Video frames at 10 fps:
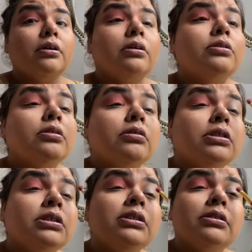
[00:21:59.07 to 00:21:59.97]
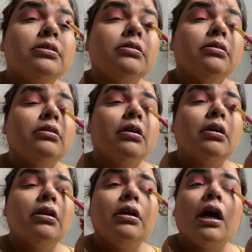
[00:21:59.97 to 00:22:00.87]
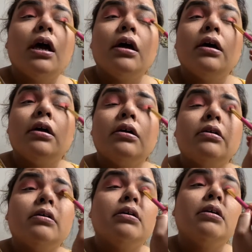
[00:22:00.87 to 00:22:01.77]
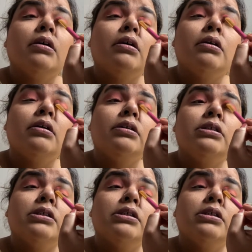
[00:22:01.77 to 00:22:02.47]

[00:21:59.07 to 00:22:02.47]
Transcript: So just, yeah, you just